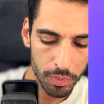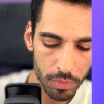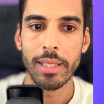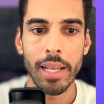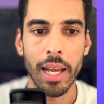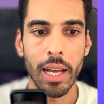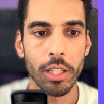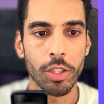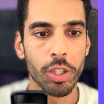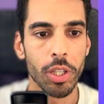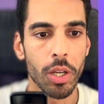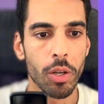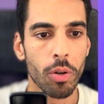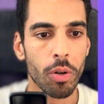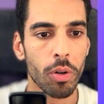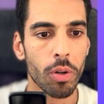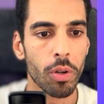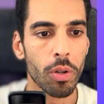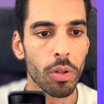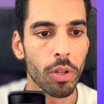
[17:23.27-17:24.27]
It's actually
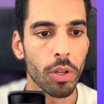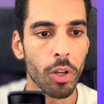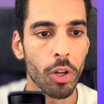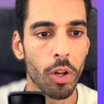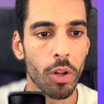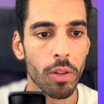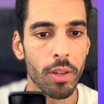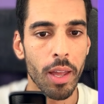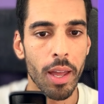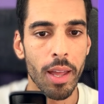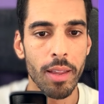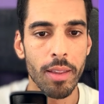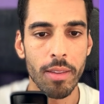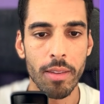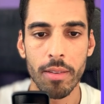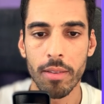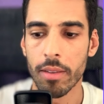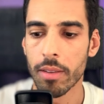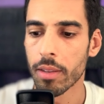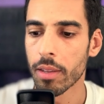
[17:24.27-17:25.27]
called
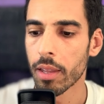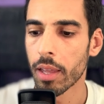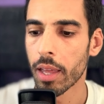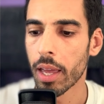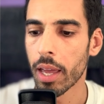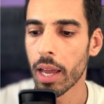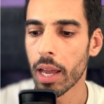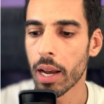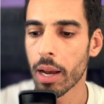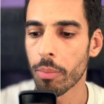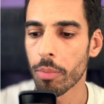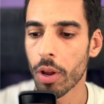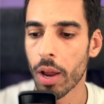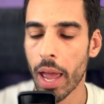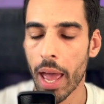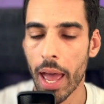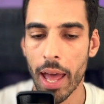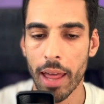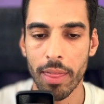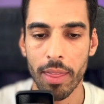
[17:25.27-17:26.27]
content, and I'm
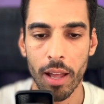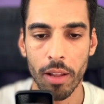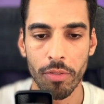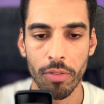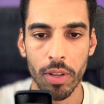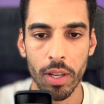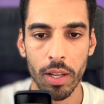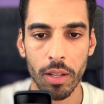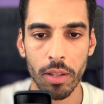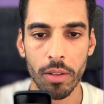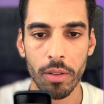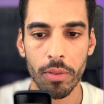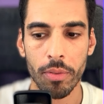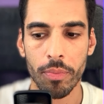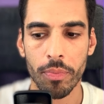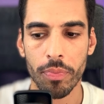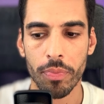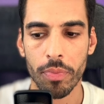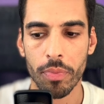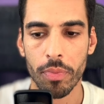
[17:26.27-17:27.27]
going to add that field.
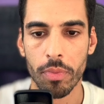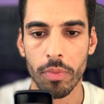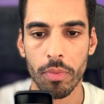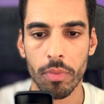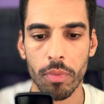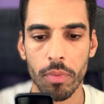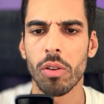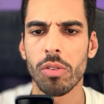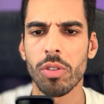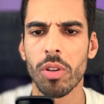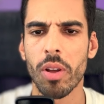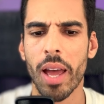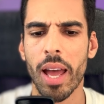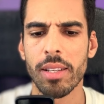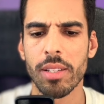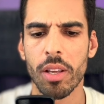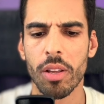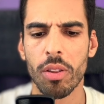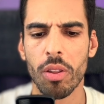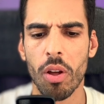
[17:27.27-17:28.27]
It also
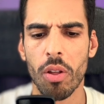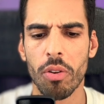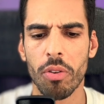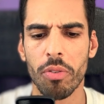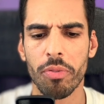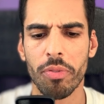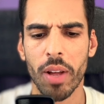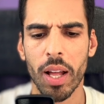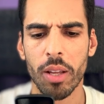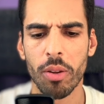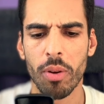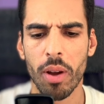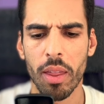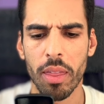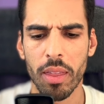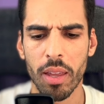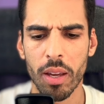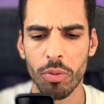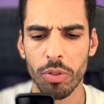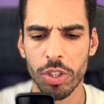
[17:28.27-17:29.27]
has another value,
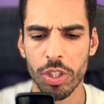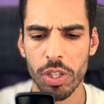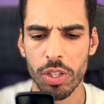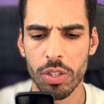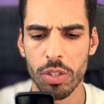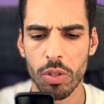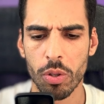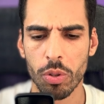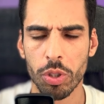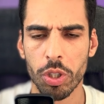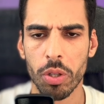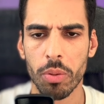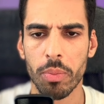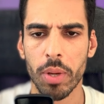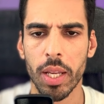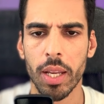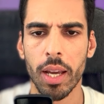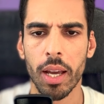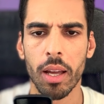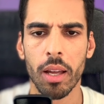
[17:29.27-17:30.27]
I think, which is social
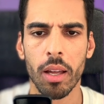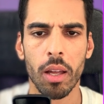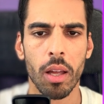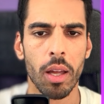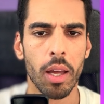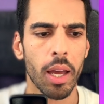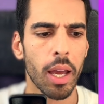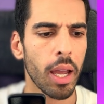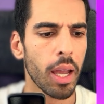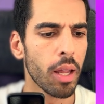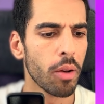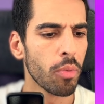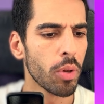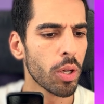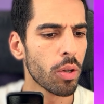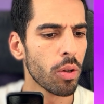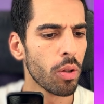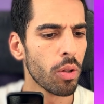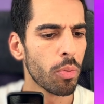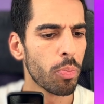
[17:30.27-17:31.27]
media. And
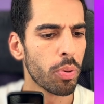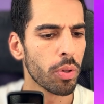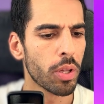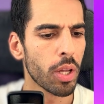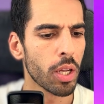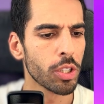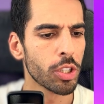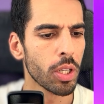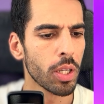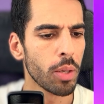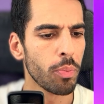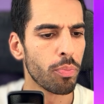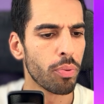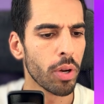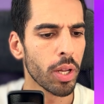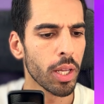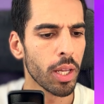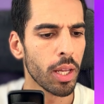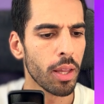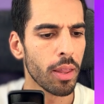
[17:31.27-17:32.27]
we could potentially
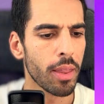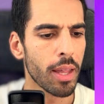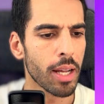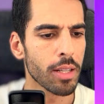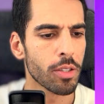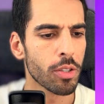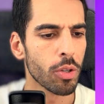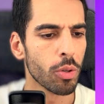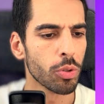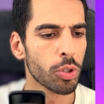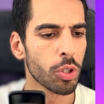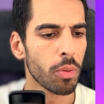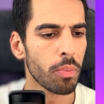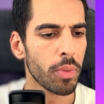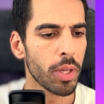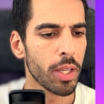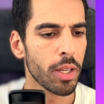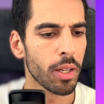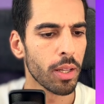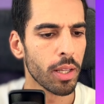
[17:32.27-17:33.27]
bring in that
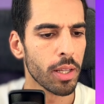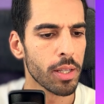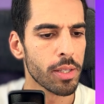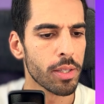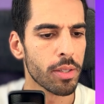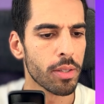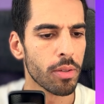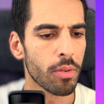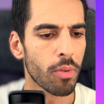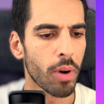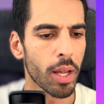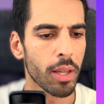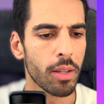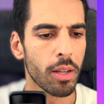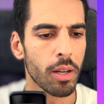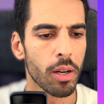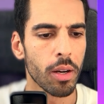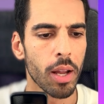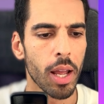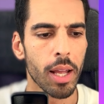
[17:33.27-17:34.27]
social media list
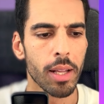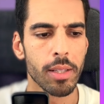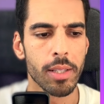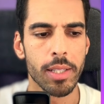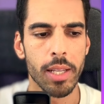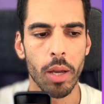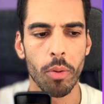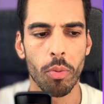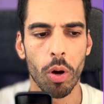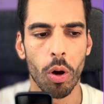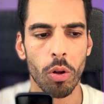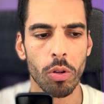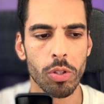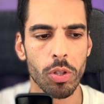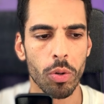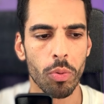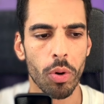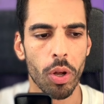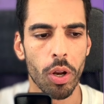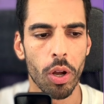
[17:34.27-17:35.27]
right here and say we
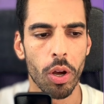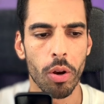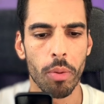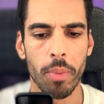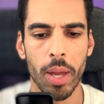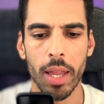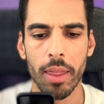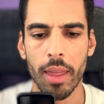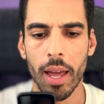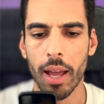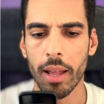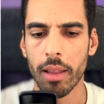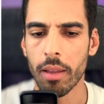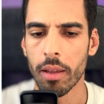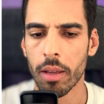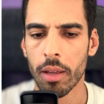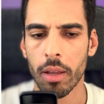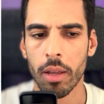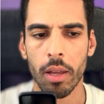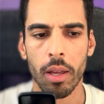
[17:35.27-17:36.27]
also want to automate that.